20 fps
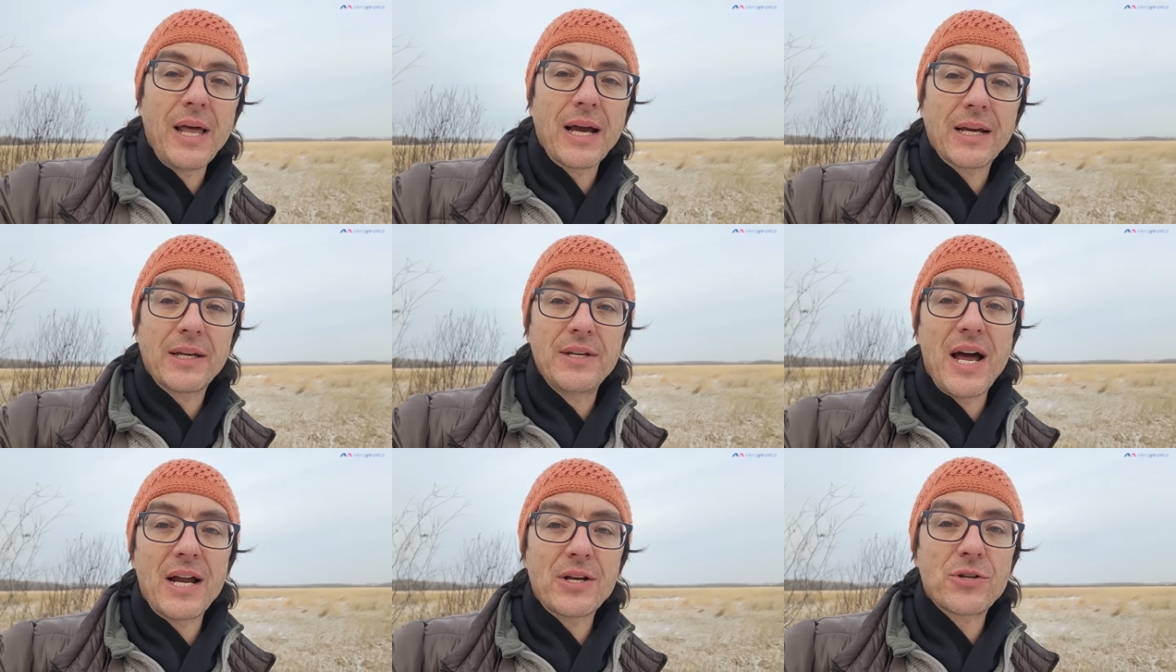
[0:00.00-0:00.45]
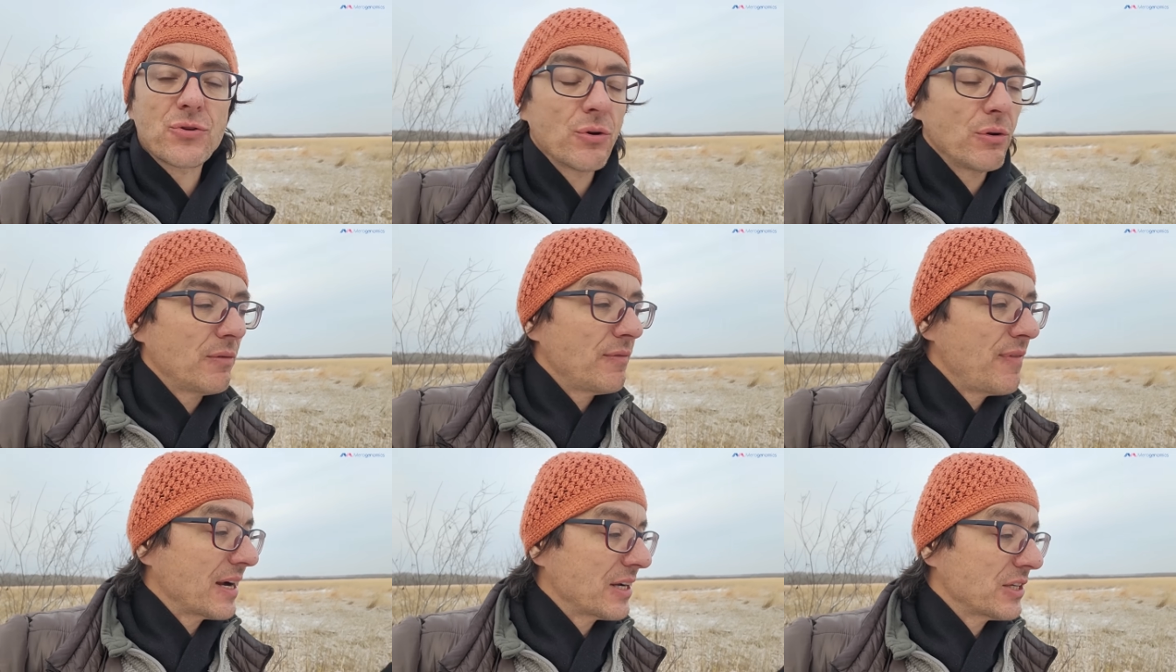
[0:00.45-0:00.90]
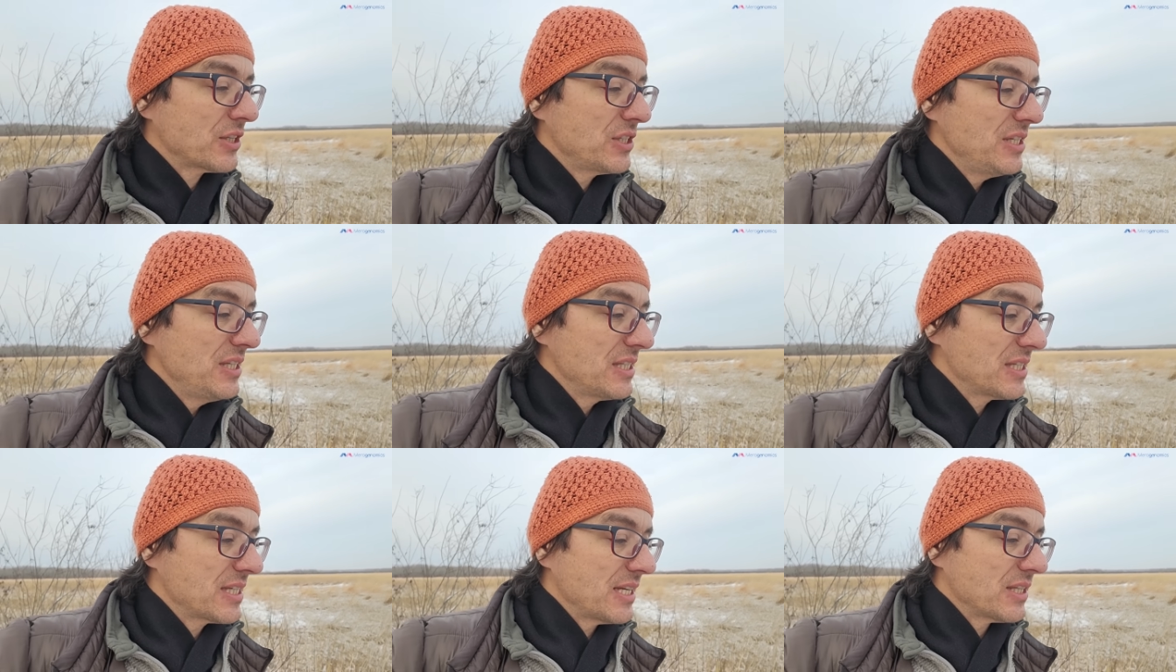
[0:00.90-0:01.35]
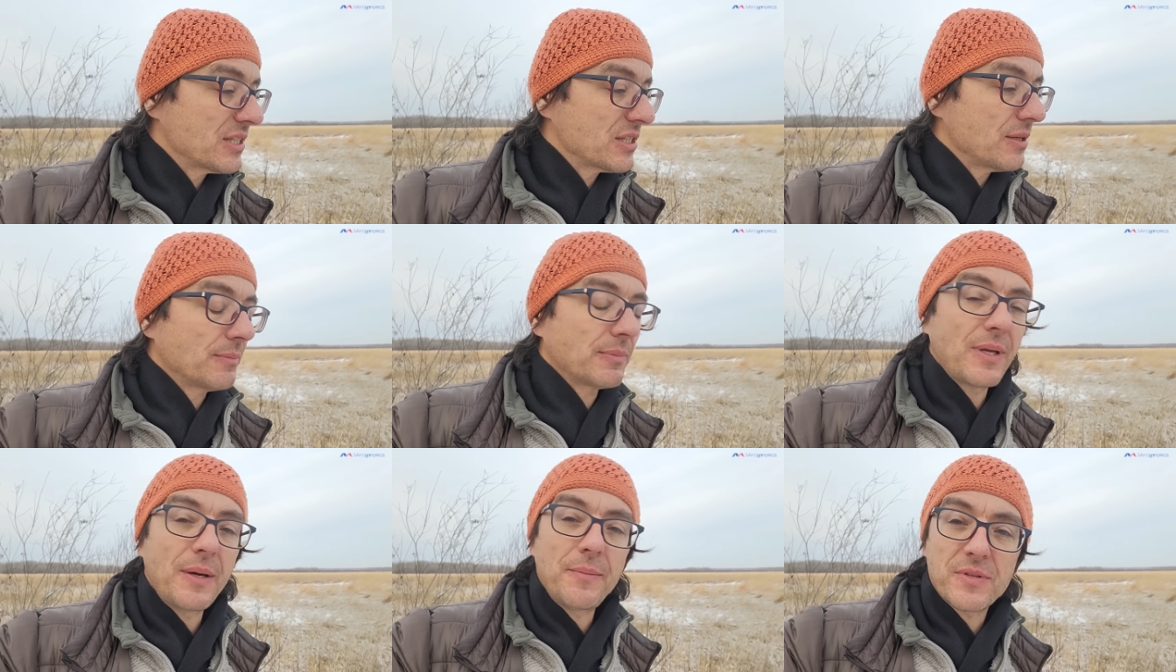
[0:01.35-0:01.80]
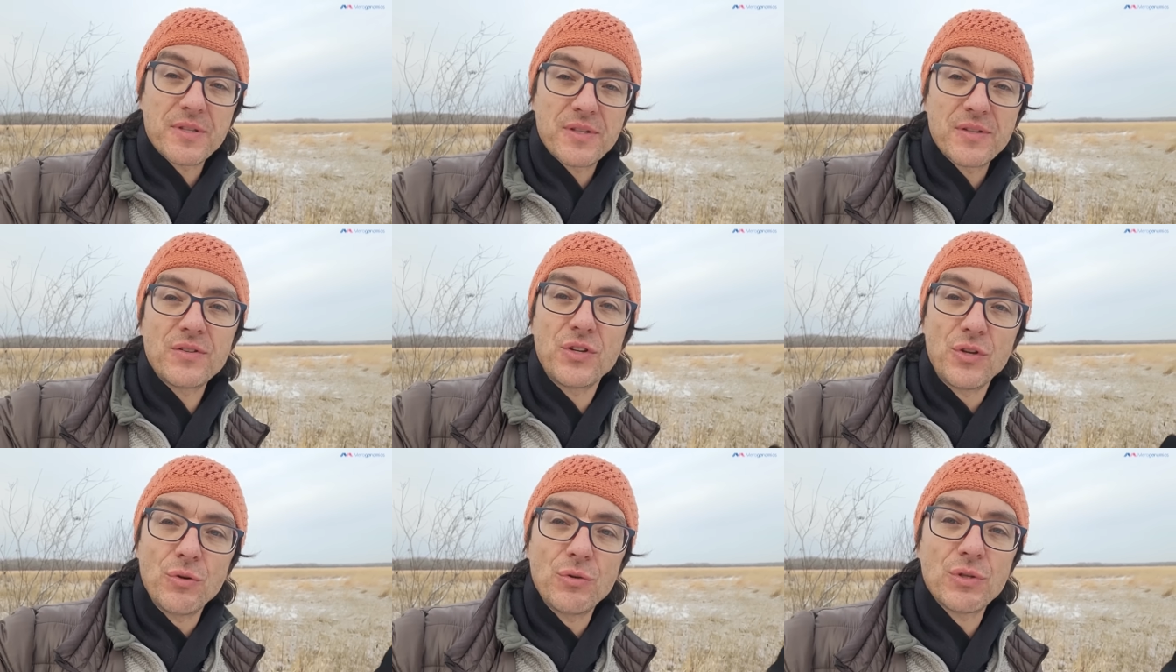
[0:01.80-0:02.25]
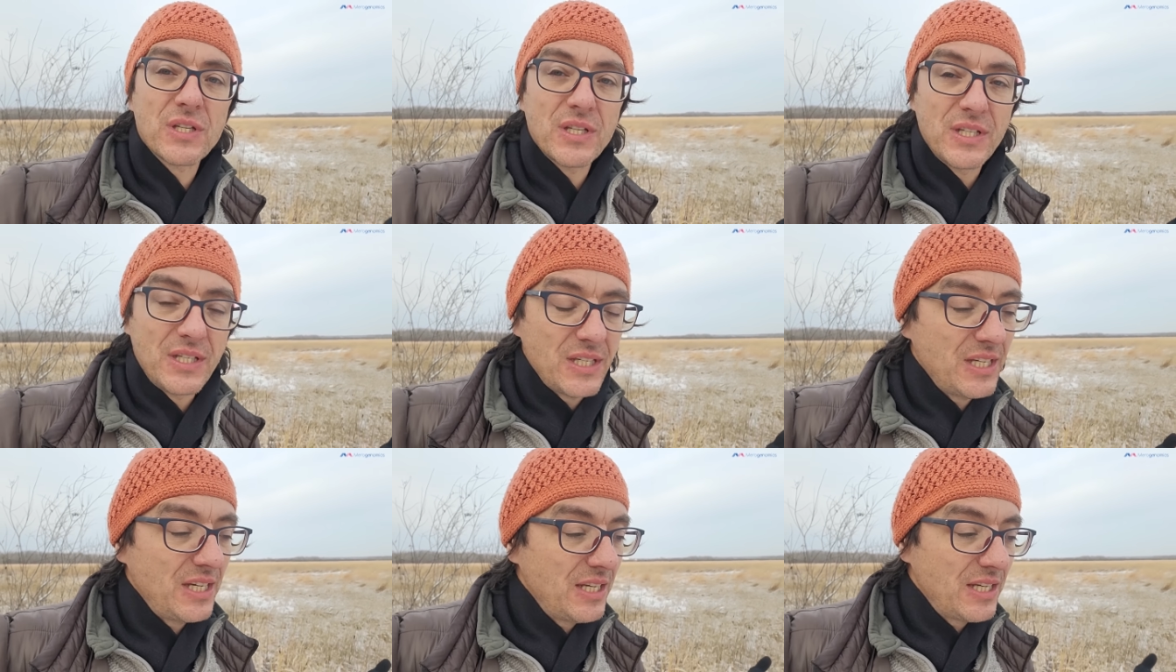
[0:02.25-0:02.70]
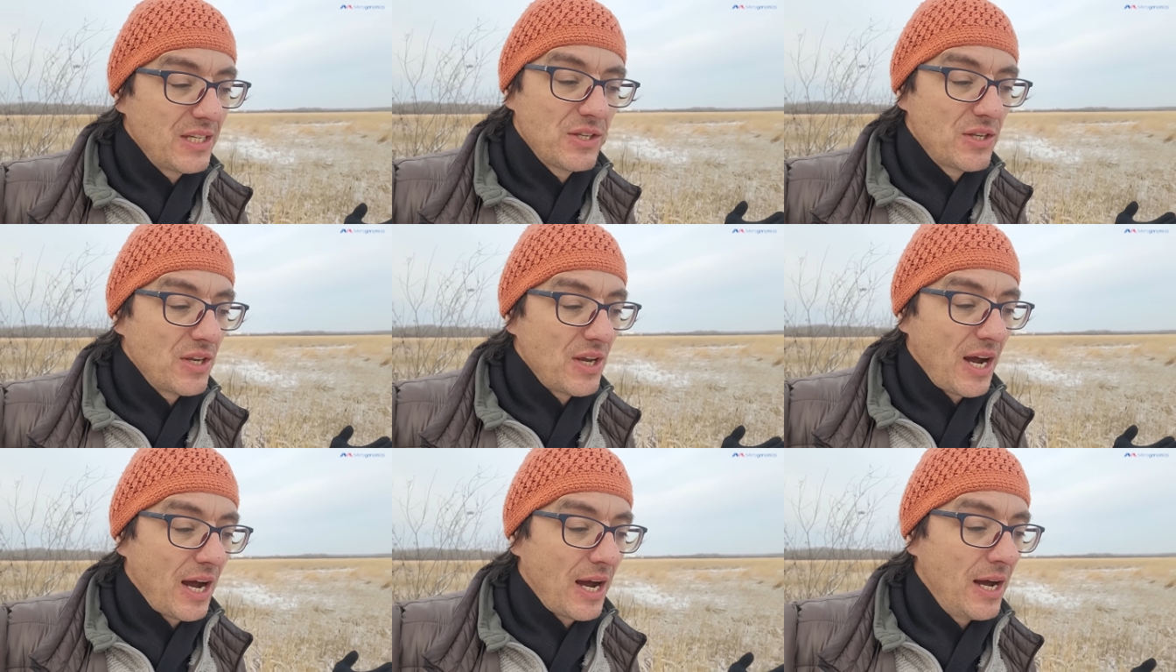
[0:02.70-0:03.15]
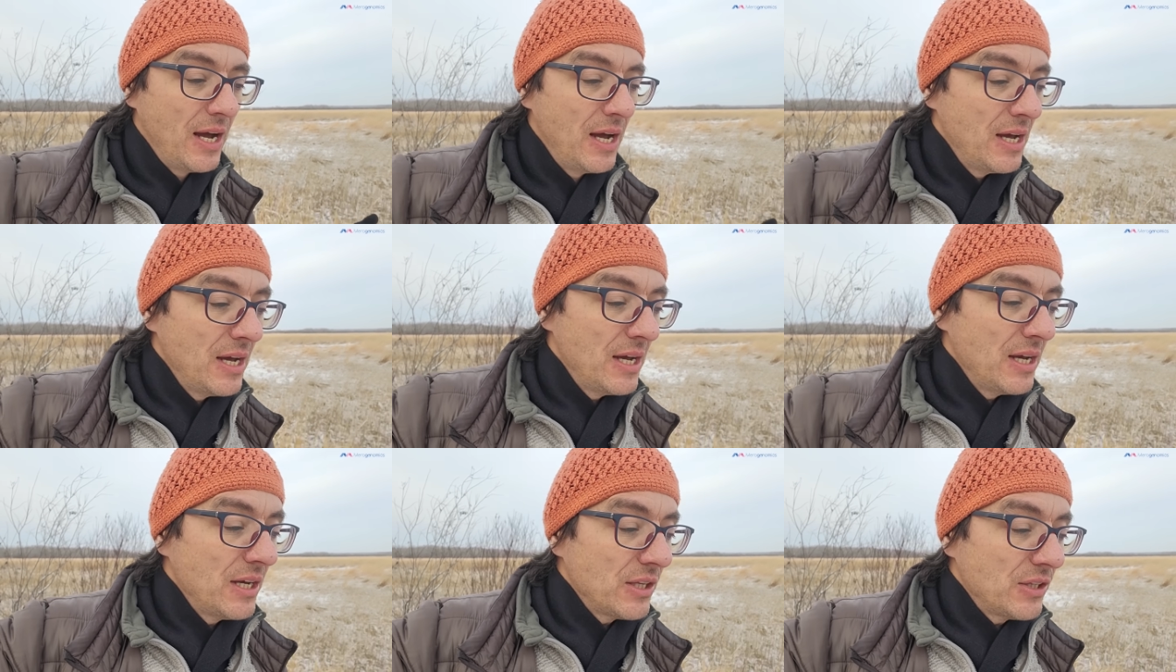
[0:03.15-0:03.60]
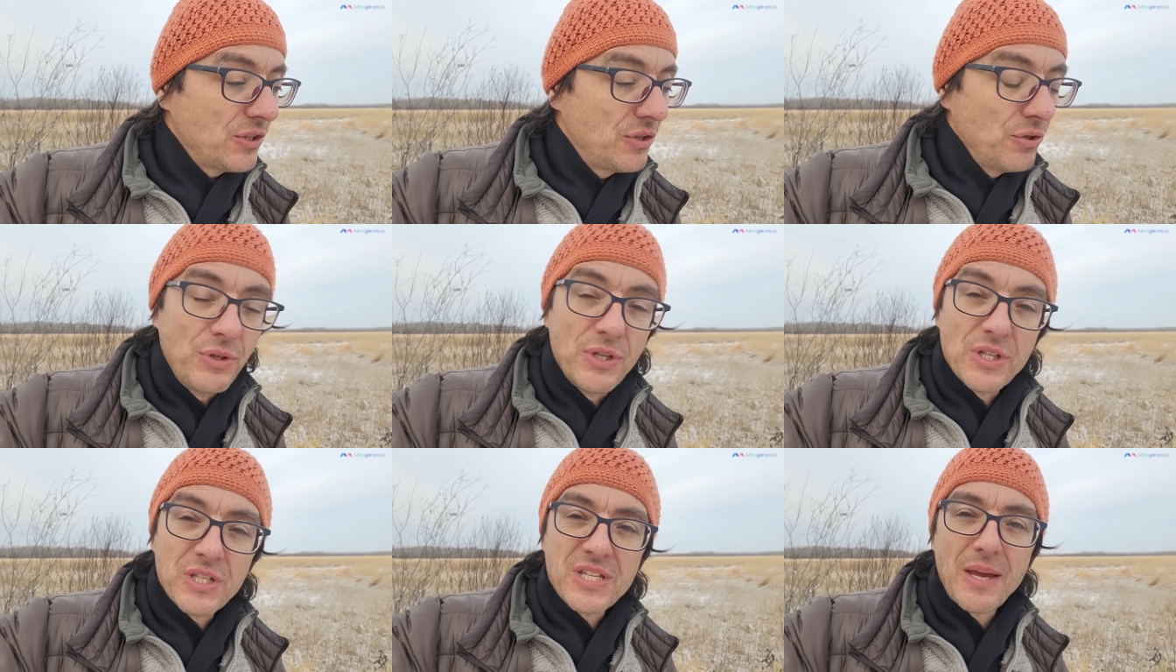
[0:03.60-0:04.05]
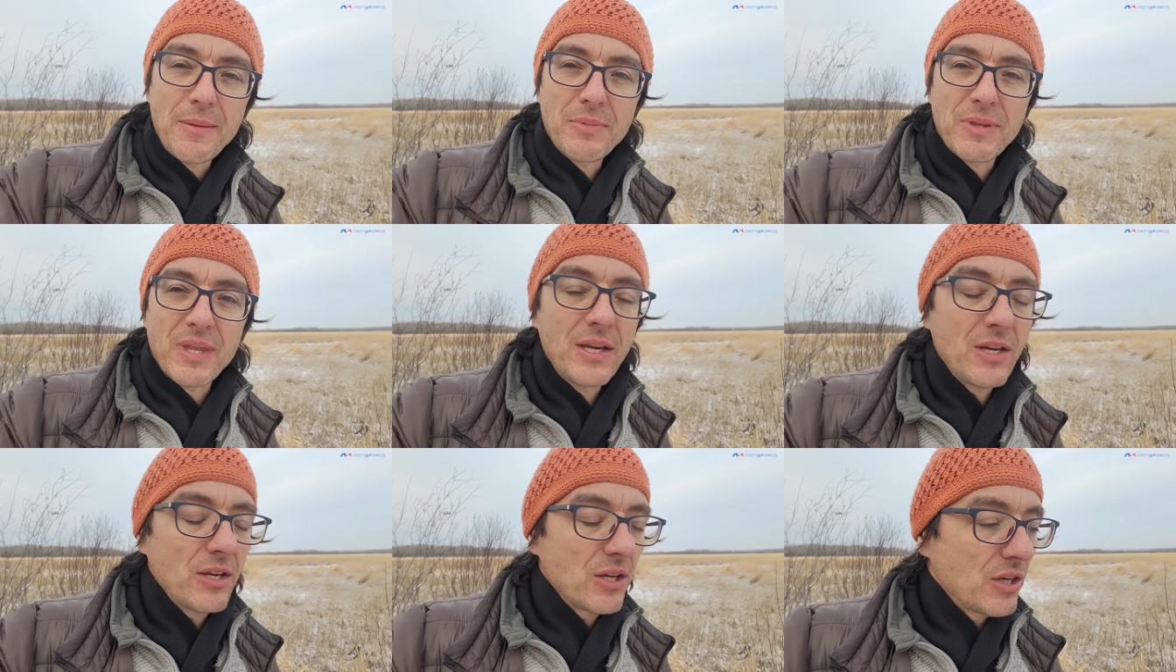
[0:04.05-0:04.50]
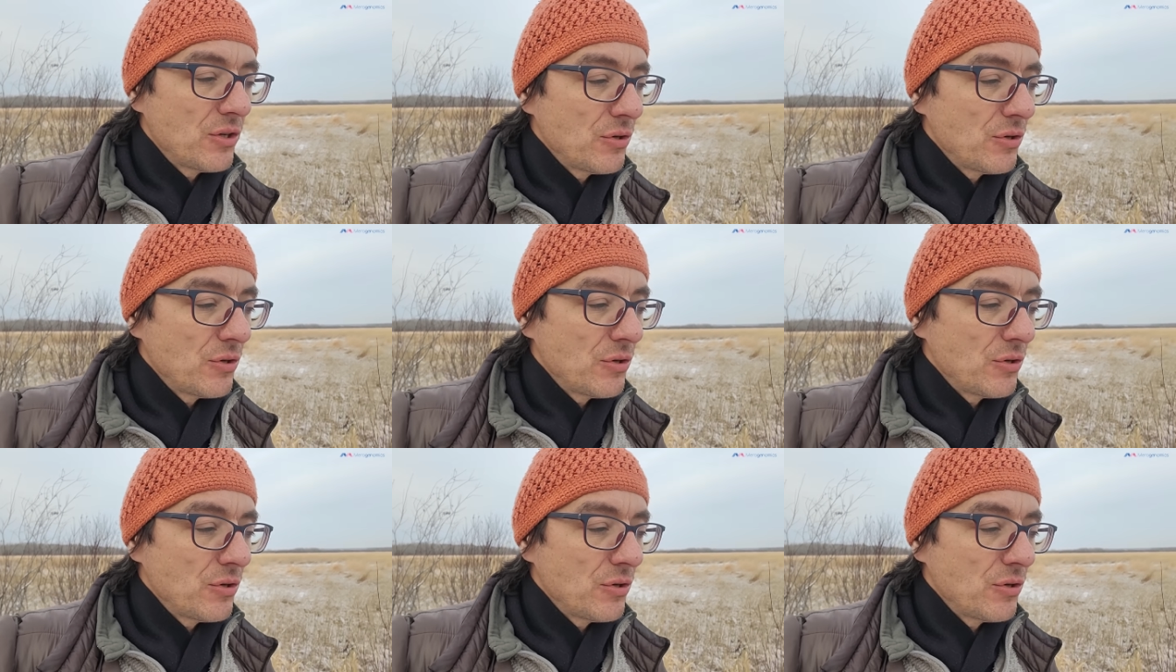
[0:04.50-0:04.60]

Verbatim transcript: like natural vaccines can sometimes use indeed uh, do the same thing.